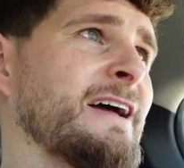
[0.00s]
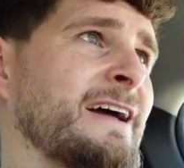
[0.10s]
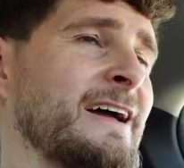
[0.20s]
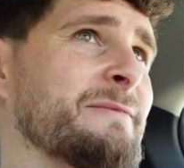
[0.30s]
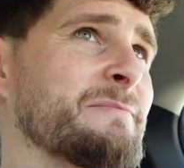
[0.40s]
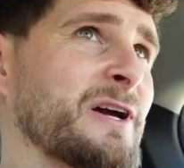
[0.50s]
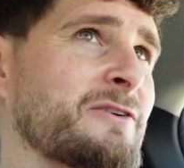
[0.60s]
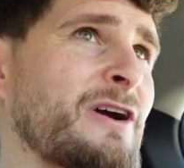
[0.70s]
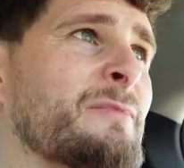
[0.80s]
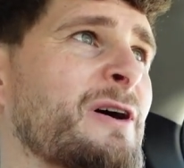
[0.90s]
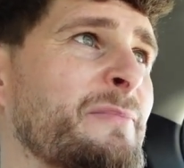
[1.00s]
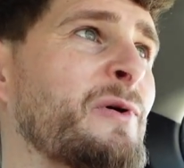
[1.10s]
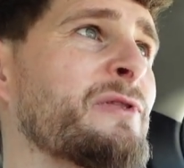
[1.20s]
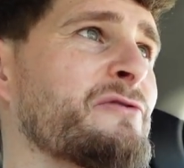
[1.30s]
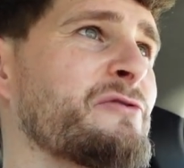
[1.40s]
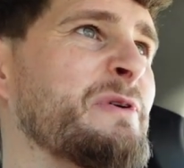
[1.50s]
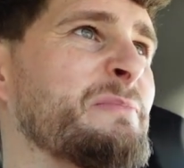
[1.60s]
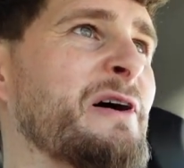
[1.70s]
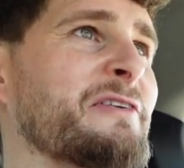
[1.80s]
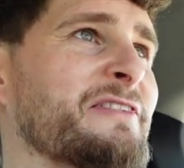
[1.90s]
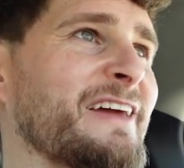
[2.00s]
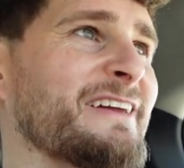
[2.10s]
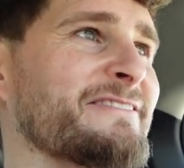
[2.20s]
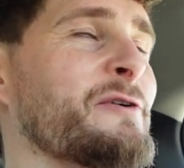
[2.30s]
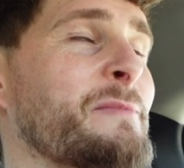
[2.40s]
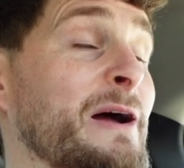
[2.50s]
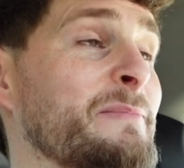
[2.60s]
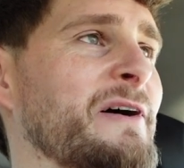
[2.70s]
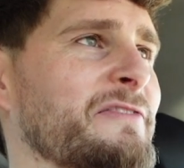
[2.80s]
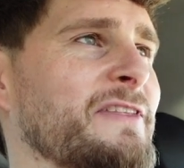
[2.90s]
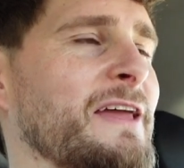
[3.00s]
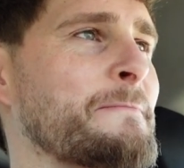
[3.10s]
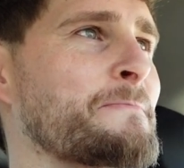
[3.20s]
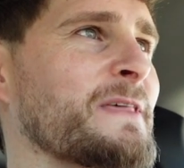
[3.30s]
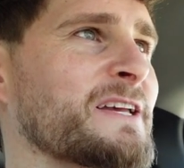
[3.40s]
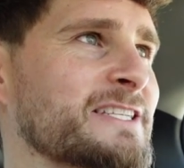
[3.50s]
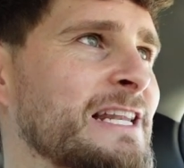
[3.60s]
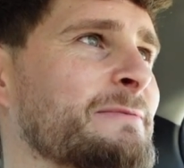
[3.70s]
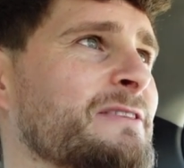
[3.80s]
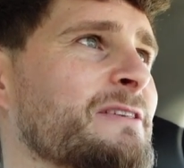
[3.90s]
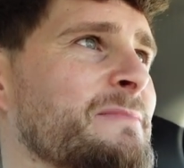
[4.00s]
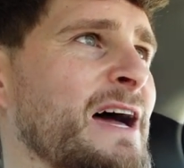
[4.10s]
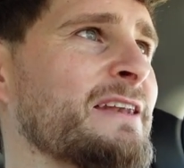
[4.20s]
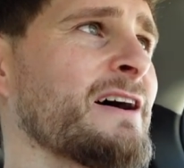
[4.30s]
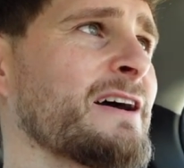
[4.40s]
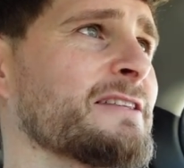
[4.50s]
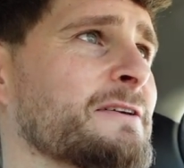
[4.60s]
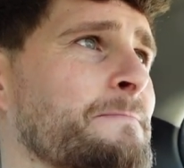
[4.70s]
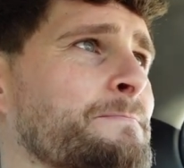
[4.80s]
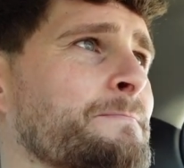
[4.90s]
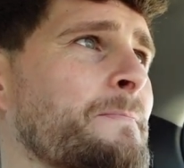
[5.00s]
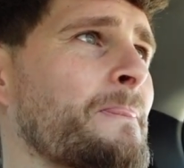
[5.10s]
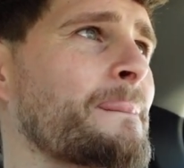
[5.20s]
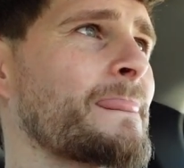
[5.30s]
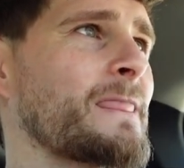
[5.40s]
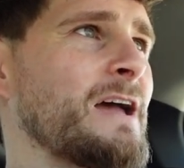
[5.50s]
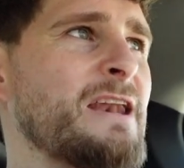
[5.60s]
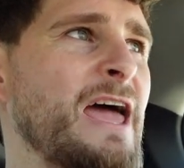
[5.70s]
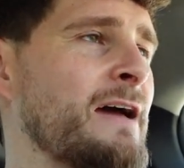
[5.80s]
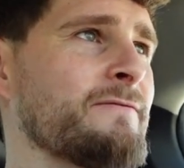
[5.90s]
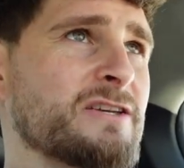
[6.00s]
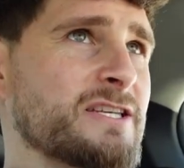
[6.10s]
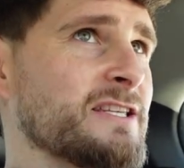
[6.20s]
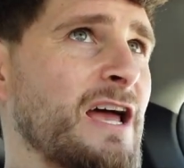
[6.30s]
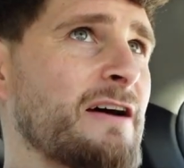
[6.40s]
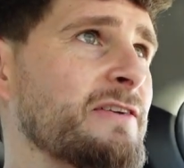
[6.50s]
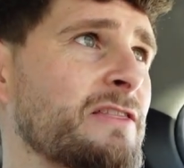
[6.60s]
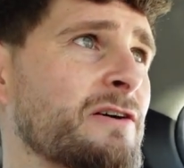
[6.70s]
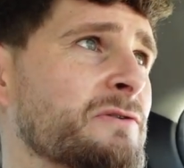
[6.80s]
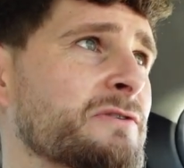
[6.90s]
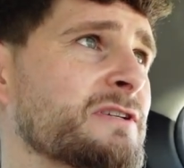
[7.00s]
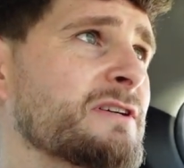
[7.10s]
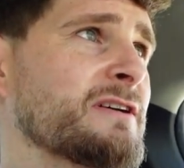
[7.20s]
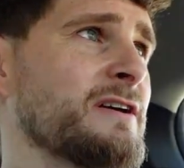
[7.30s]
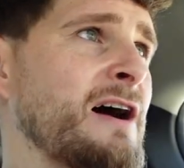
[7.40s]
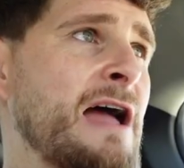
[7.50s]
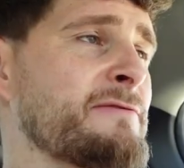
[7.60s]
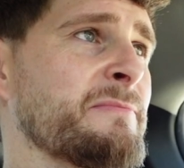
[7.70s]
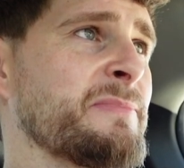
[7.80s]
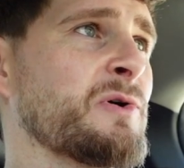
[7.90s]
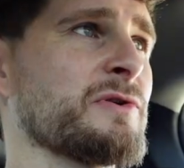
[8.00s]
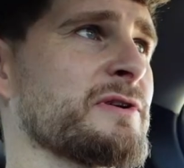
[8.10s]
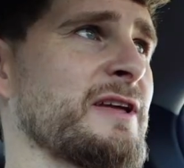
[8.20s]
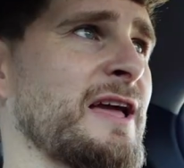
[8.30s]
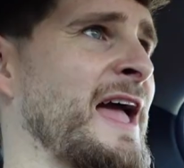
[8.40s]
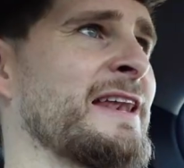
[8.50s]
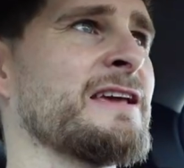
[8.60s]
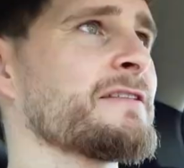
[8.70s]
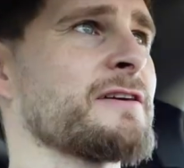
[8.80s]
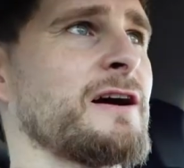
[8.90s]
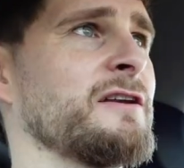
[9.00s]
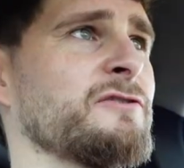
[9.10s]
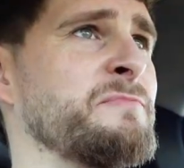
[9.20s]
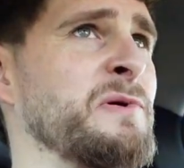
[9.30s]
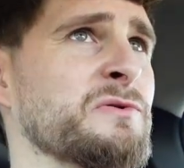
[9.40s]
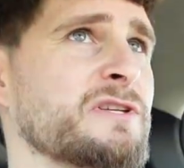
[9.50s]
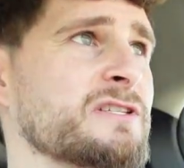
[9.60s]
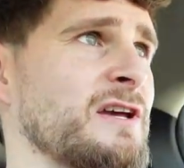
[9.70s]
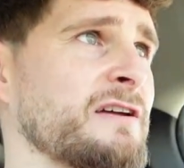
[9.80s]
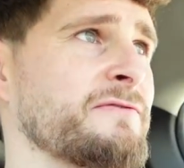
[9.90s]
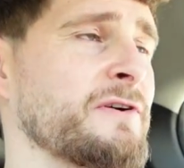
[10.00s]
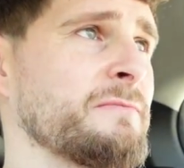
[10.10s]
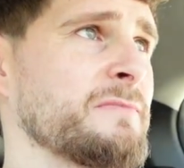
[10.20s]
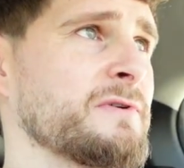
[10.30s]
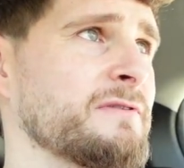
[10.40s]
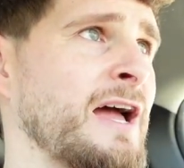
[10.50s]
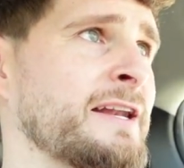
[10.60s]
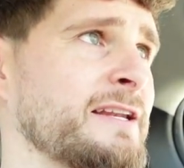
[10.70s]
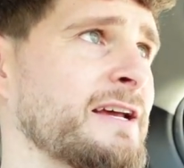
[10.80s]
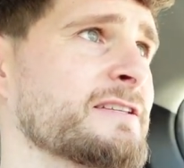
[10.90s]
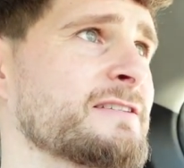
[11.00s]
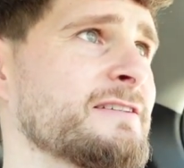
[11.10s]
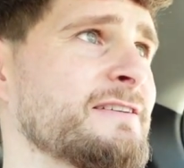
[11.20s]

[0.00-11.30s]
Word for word: And my grandma bought them for my birthday. I slept in them that night. And ever since having those, I haven't bought any other kind of boots aside from Adidas.